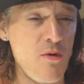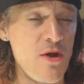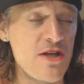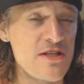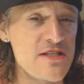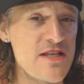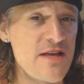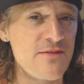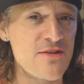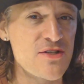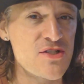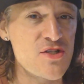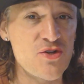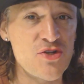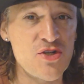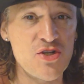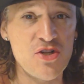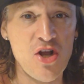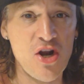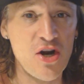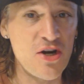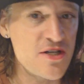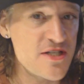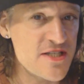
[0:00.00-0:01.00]
We also have a
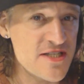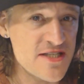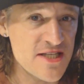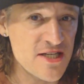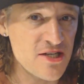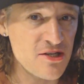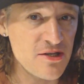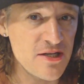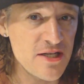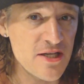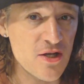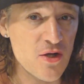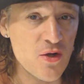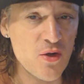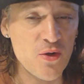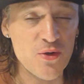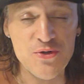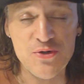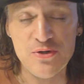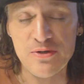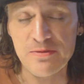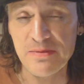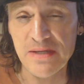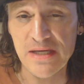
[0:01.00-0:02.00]
social arts theory, a
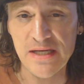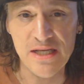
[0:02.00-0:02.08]
cultural